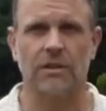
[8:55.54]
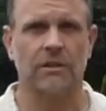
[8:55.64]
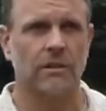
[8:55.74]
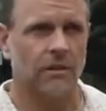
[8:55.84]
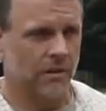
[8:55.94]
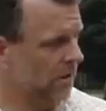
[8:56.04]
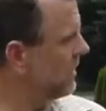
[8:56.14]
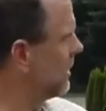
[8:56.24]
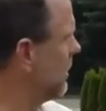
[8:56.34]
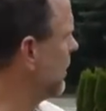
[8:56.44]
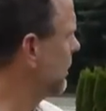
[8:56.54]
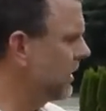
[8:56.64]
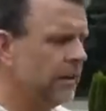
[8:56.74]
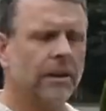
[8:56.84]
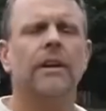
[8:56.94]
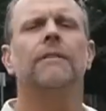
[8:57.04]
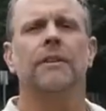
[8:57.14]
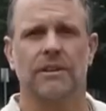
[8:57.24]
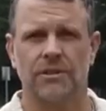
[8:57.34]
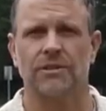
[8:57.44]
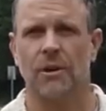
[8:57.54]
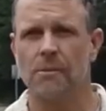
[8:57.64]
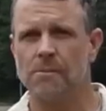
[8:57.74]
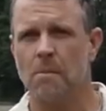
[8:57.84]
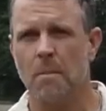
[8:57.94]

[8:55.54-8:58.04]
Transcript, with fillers: is good, good, good, good defense. So.